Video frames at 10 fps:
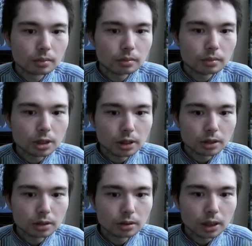
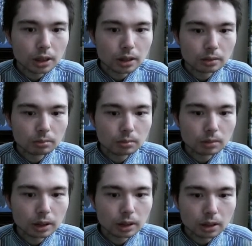Take, take,
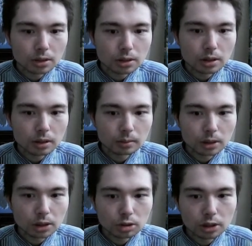now knight c7.
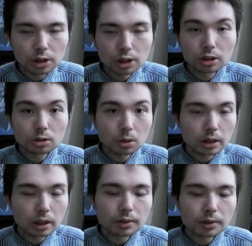This transition has
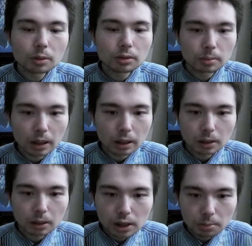worked out very well for black
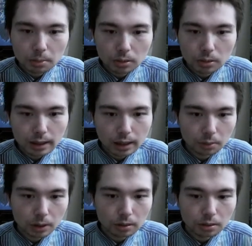because this pawn is now a
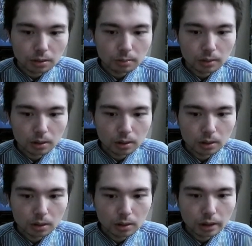weakness.
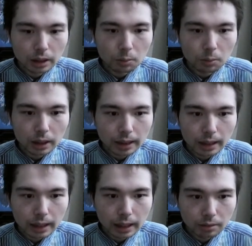Now white
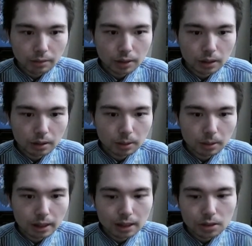can get rid of it,
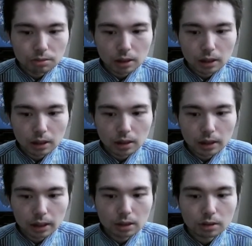but then he's really
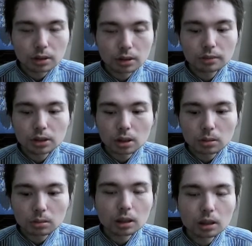getting rid of his
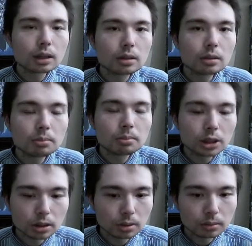own London
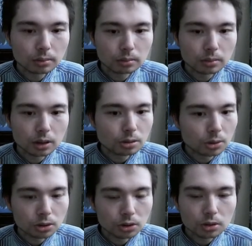bishop. Doesn't
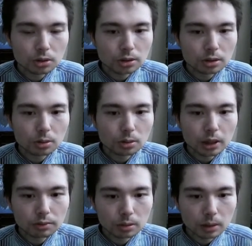want to do that, so queen
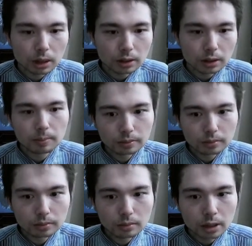a4 played.
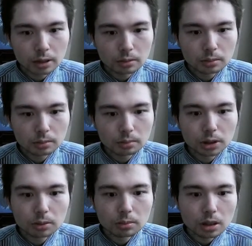Now
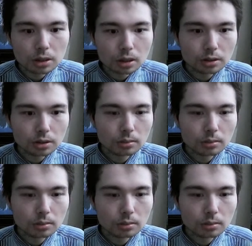bishop d6.